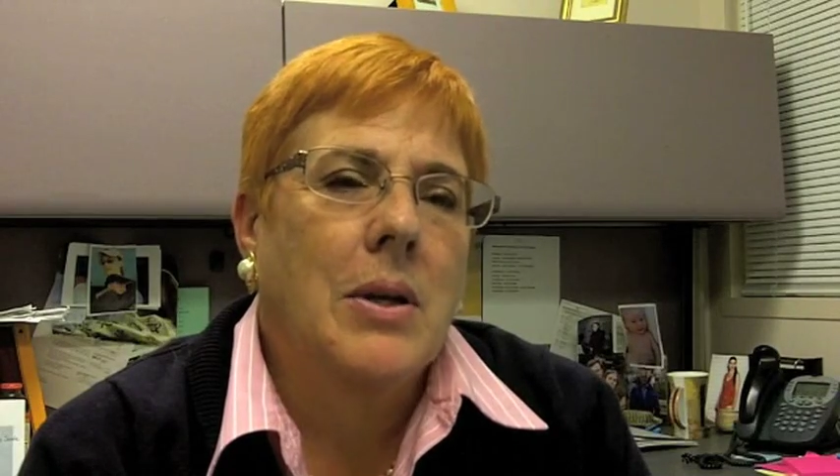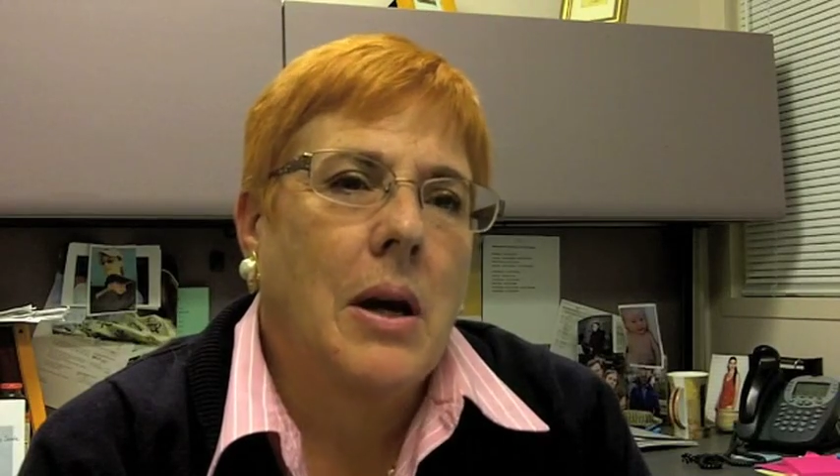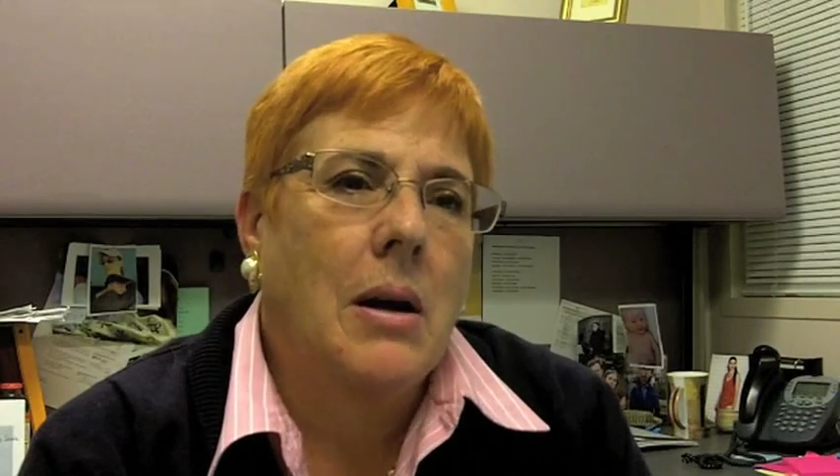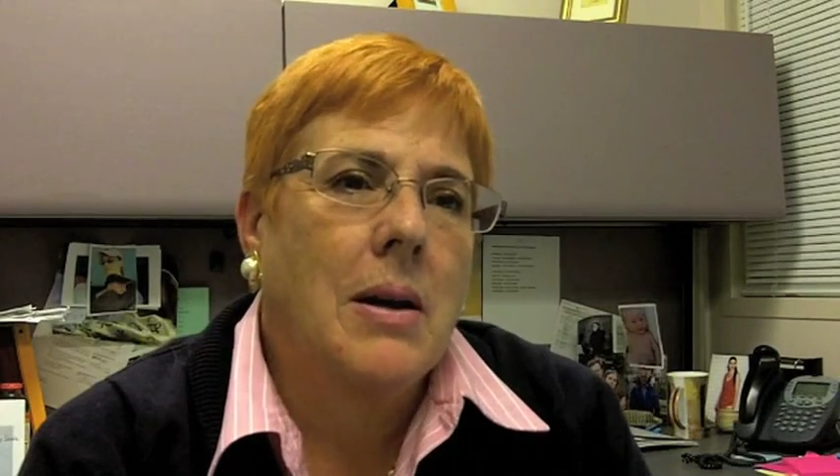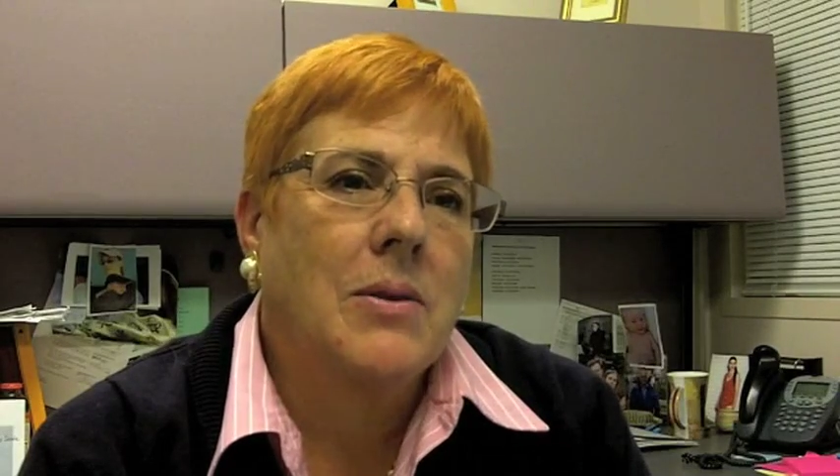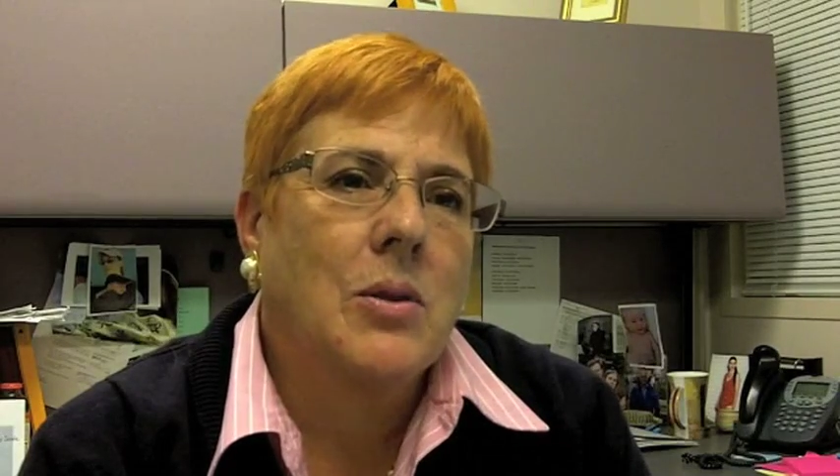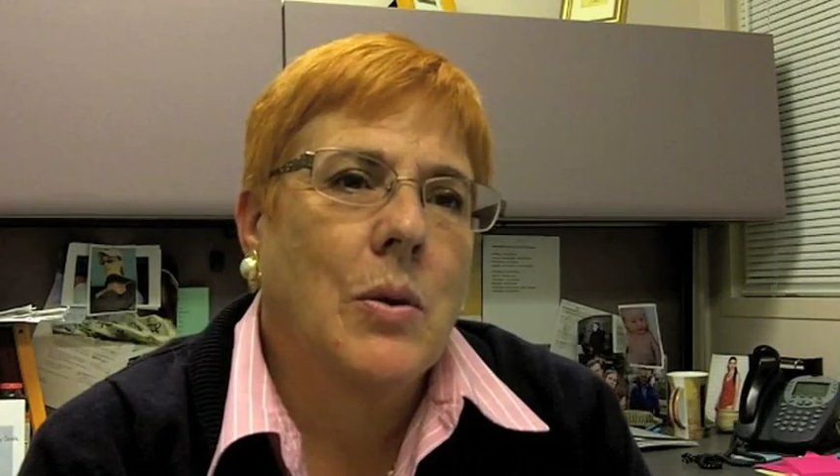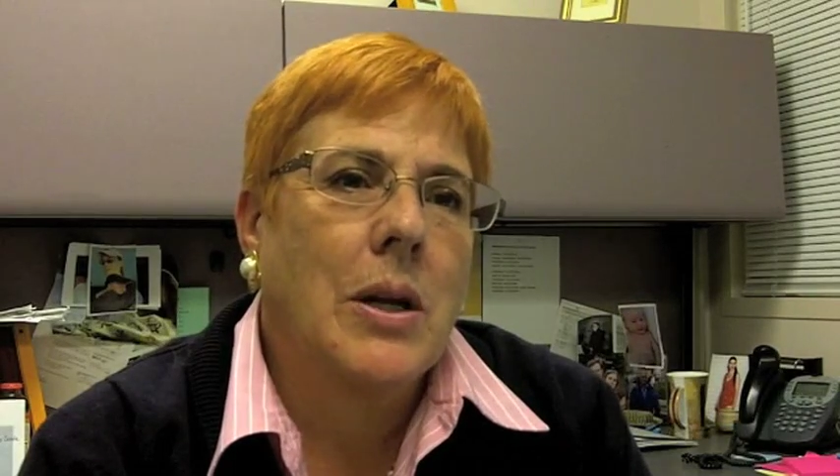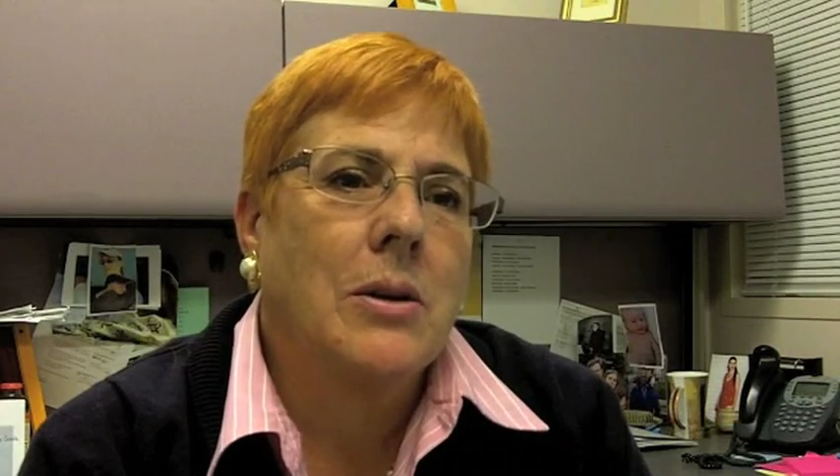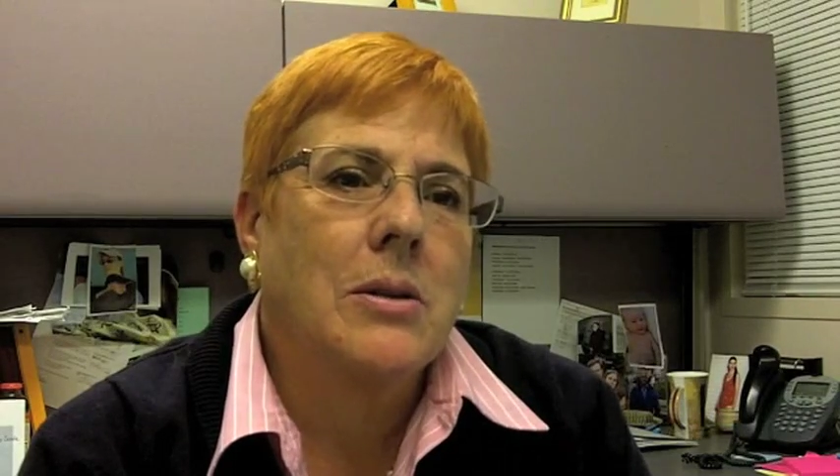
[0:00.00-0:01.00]
retired after
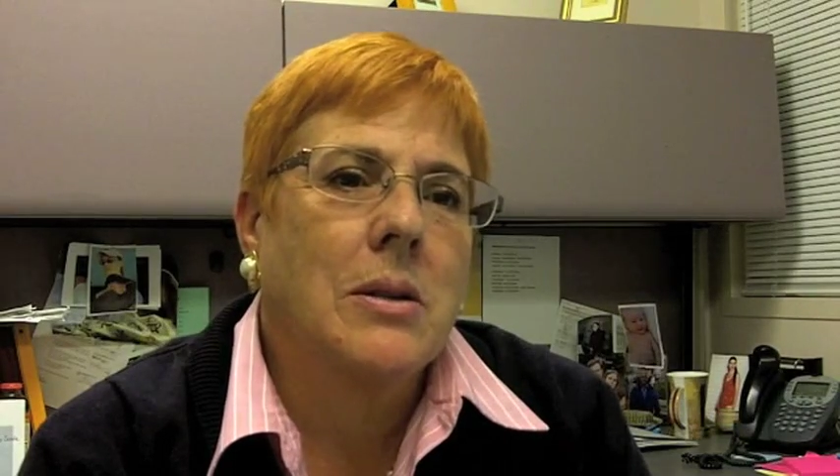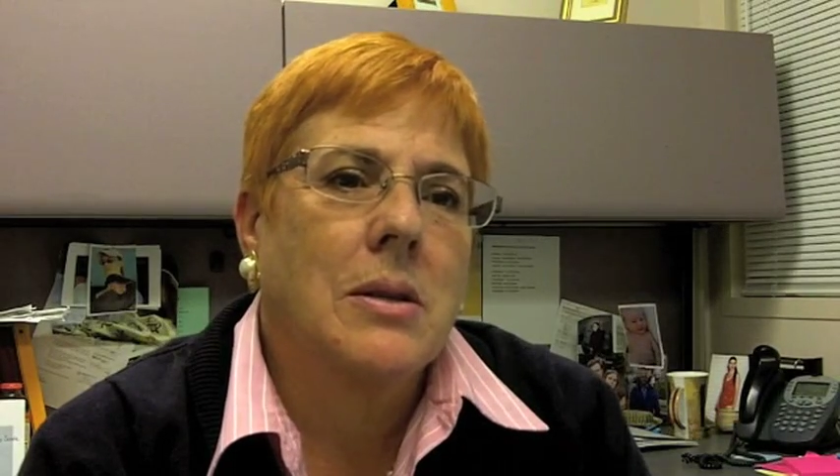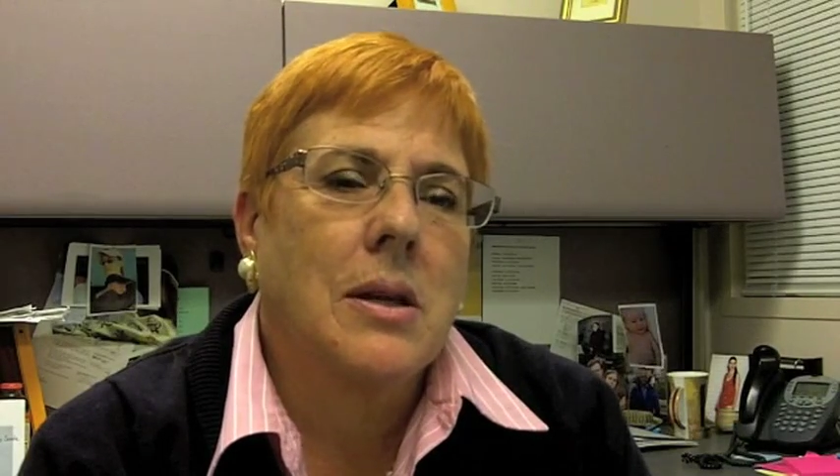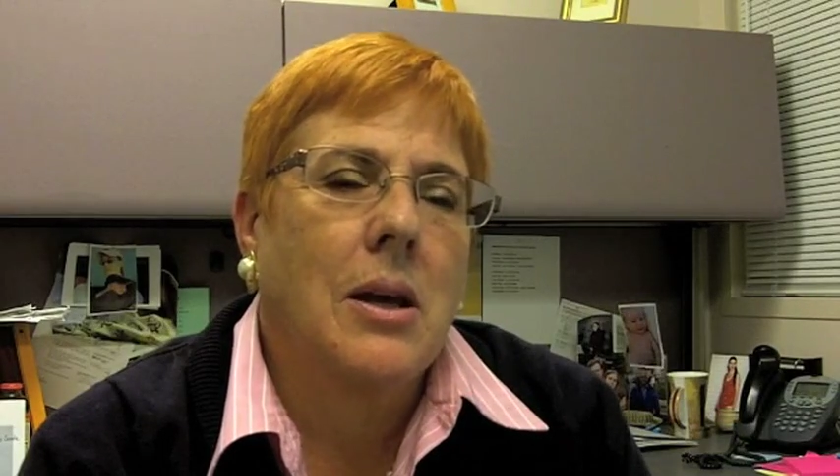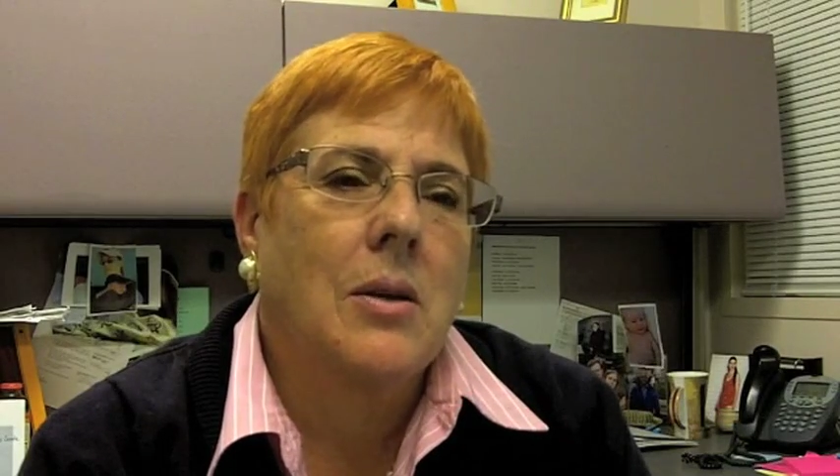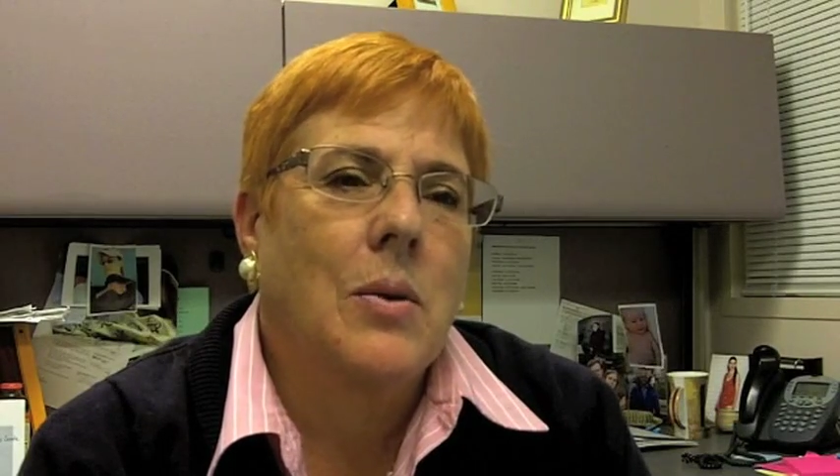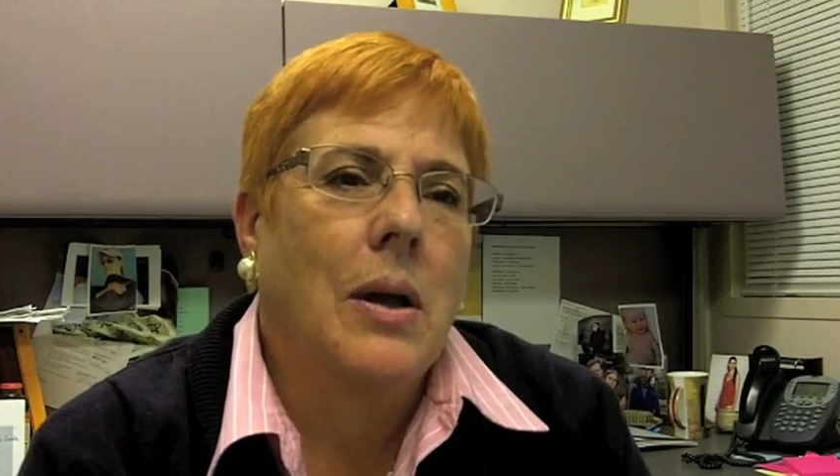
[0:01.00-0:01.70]
20 years and decided,